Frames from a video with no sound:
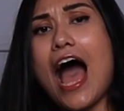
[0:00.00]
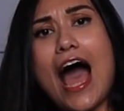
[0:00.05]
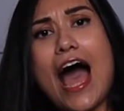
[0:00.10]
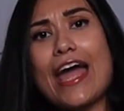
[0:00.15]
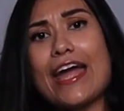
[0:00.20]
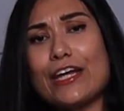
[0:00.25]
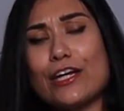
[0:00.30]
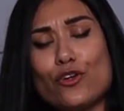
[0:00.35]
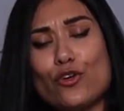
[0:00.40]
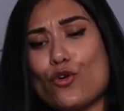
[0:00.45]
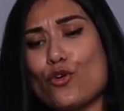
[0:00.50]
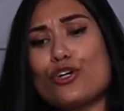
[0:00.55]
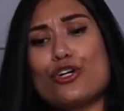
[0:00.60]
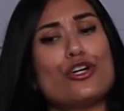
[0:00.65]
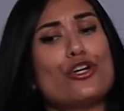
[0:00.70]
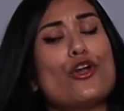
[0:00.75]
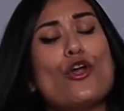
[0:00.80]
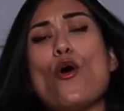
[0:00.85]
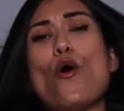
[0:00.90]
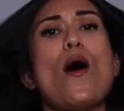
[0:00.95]
I
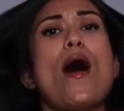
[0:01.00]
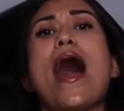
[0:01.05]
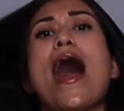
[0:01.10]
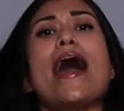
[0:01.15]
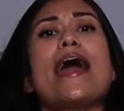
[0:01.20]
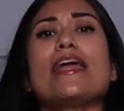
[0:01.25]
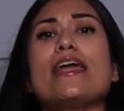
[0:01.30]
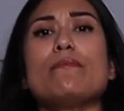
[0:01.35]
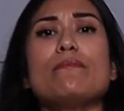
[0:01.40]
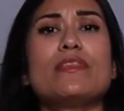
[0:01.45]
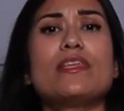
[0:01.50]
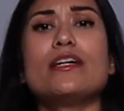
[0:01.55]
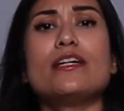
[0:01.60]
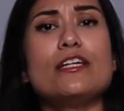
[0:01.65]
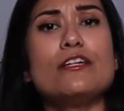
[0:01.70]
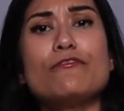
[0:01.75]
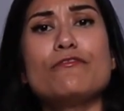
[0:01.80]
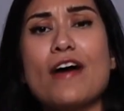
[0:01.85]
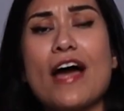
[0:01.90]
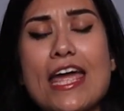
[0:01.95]
don't know. I am
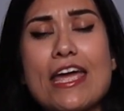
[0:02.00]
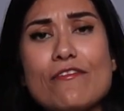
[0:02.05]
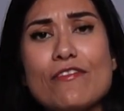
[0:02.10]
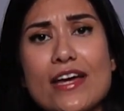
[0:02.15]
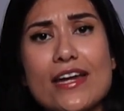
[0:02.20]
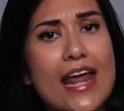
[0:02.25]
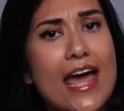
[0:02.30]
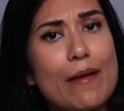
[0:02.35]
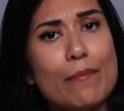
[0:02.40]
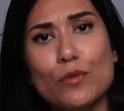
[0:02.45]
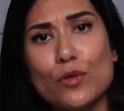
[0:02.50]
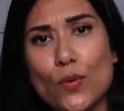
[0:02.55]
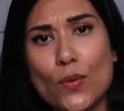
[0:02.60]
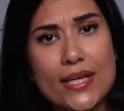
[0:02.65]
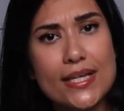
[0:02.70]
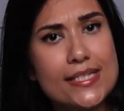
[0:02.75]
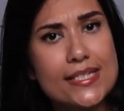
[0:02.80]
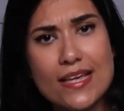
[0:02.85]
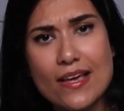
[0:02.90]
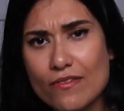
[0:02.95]
35 and I'm
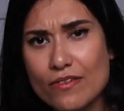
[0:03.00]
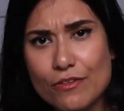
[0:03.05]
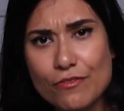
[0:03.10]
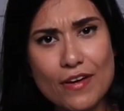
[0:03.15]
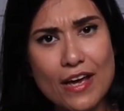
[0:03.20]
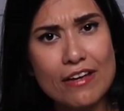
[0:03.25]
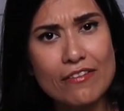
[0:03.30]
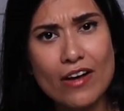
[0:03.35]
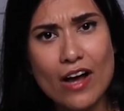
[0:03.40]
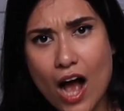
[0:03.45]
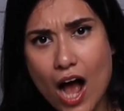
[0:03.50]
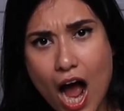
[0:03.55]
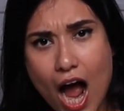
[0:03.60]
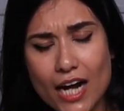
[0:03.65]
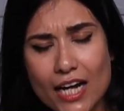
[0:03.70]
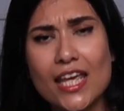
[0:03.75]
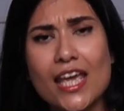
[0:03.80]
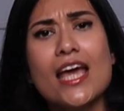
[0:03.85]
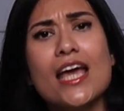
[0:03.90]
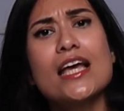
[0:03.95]
doing 75
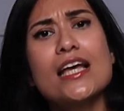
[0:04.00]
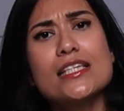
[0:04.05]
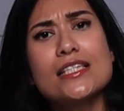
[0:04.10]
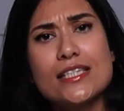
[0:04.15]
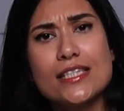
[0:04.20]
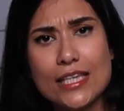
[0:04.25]
hard.